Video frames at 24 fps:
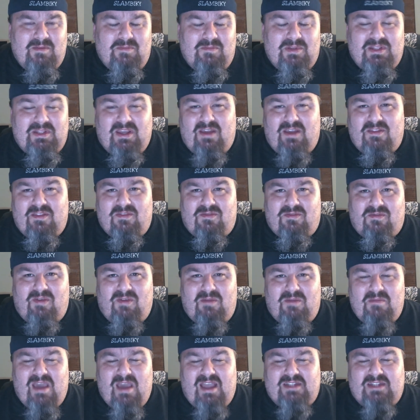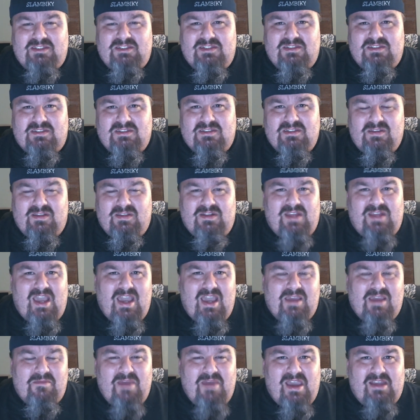But the other three matches, the
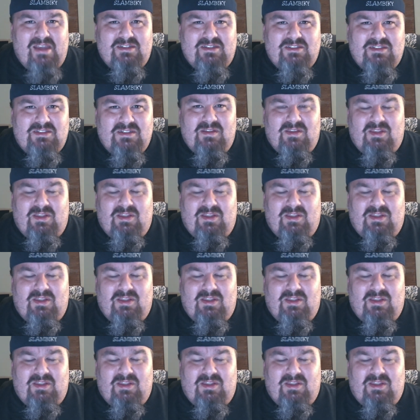tag match,